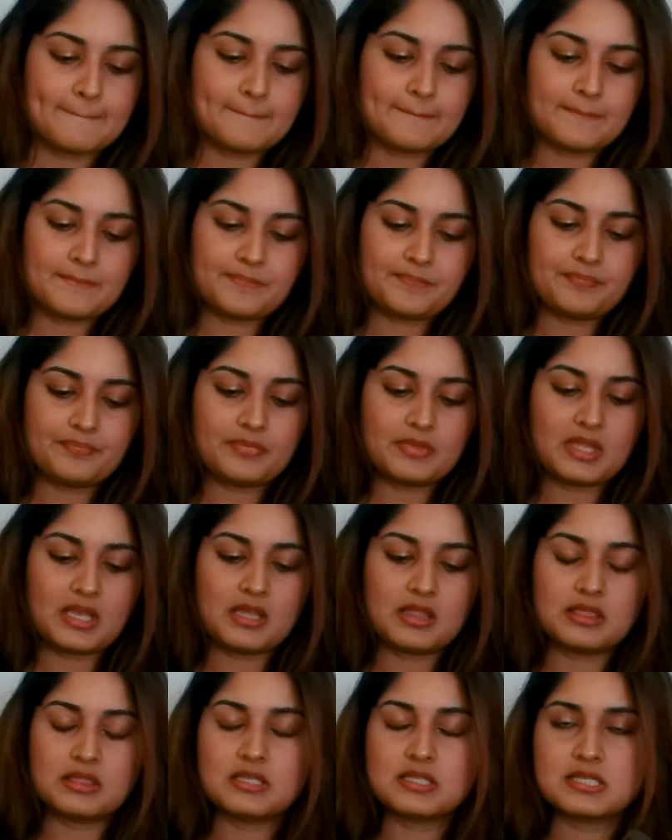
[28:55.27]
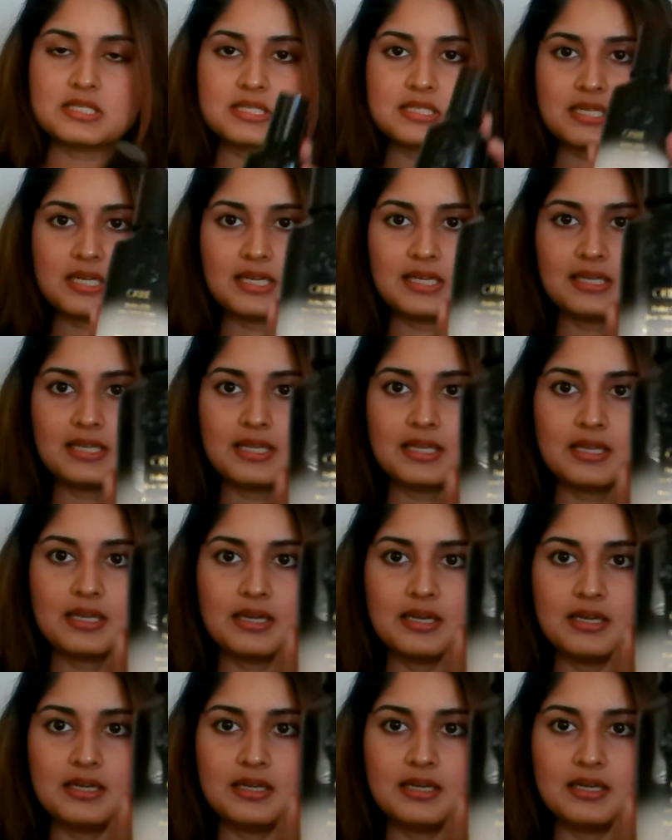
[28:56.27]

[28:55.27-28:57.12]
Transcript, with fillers: mm, the styling